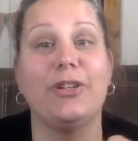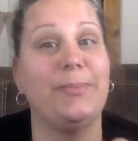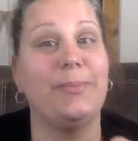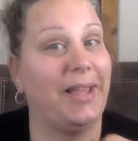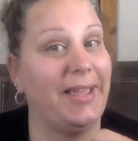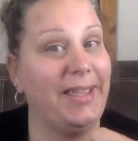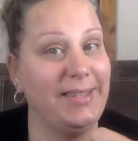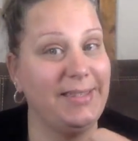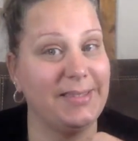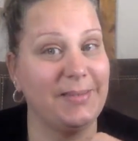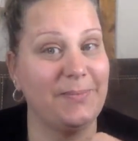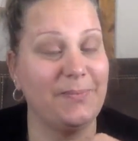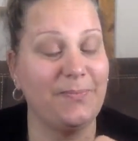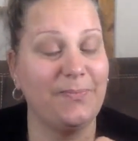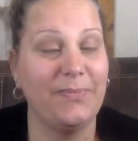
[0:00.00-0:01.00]

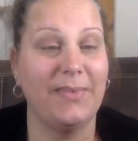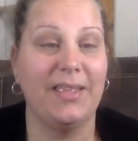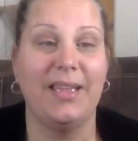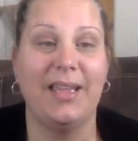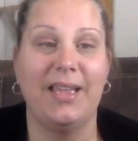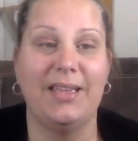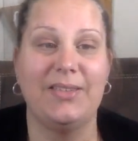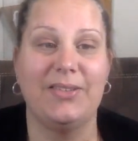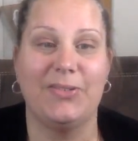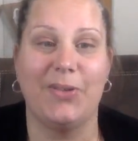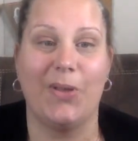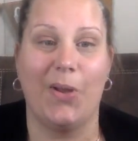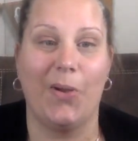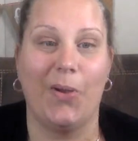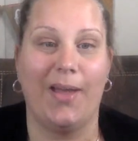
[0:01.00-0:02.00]
likes.
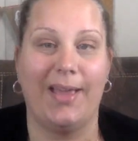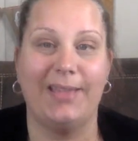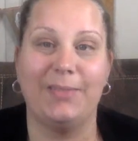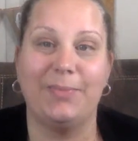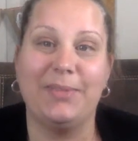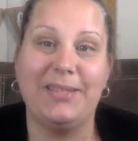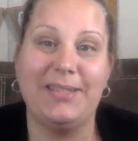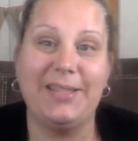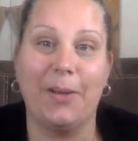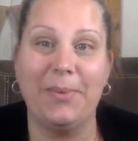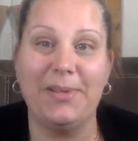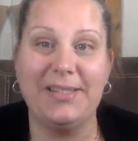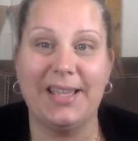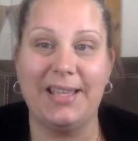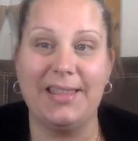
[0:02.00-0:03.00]
So guys, please help
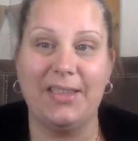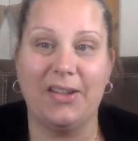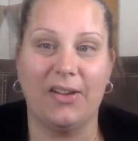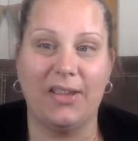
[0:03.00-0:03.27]
us get there.